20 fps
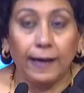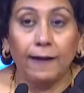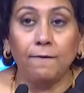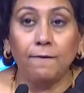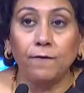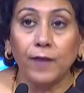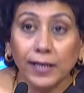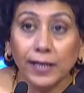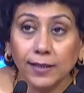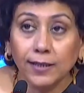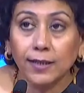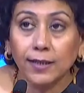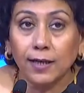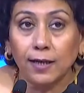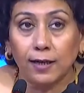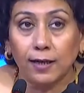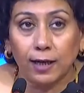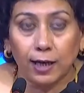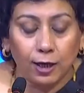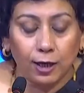
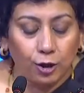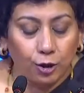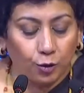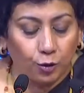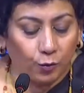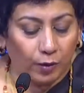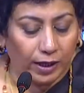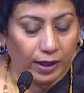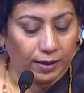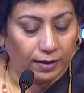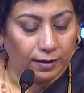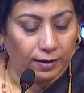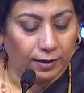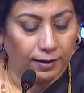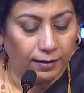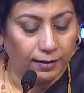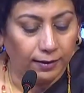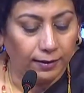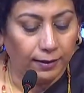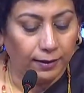Investing in New
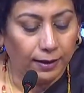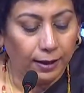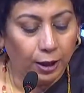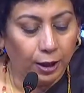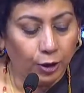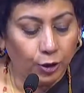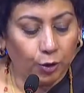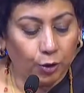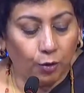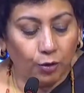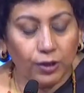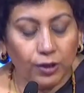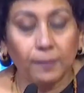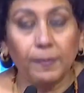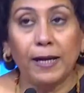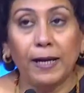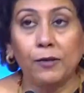India, talks about